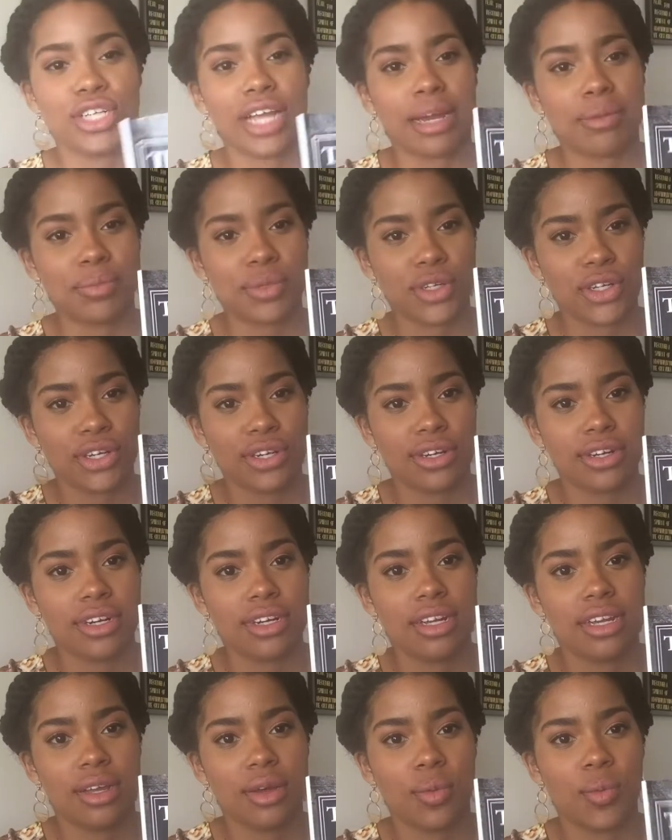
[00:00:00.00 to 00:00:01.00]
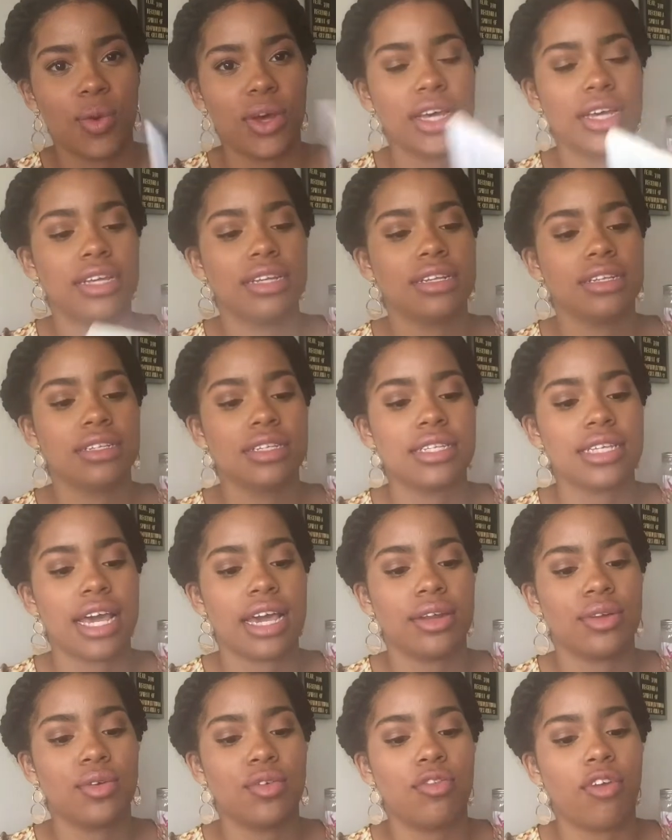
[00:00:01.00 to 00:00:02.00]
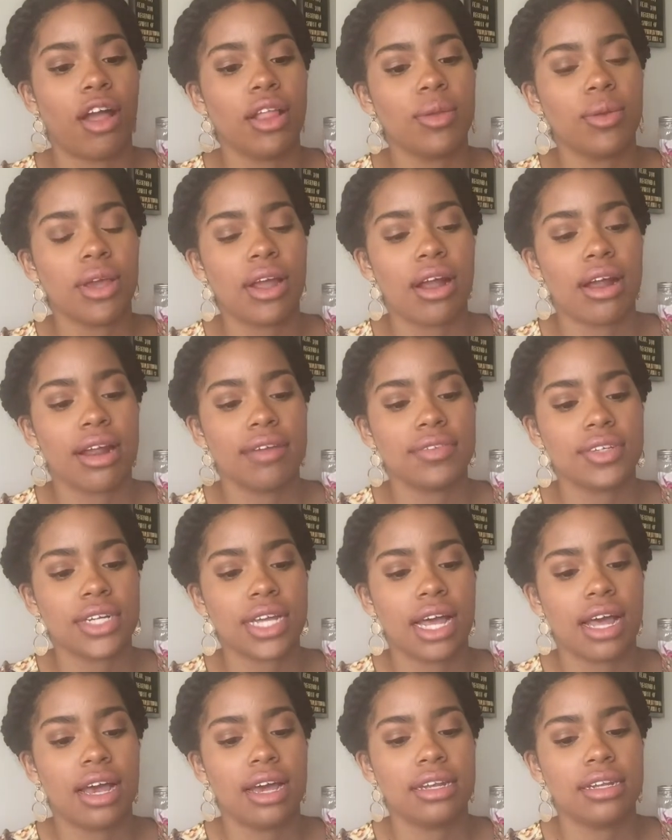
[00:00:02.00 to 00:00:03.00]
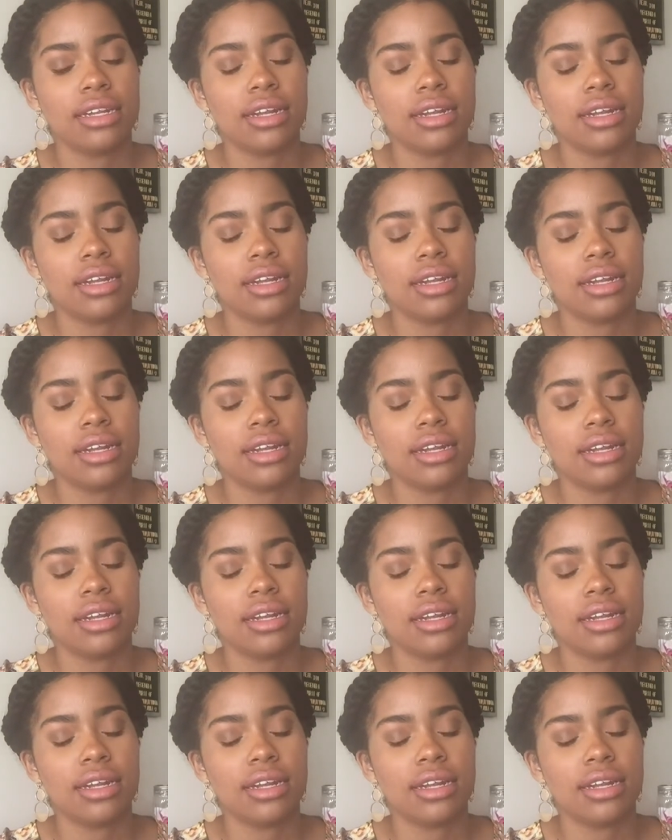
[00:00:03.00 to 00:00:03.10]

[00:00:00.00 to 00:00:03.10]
chapter, one titled Following Hard After God,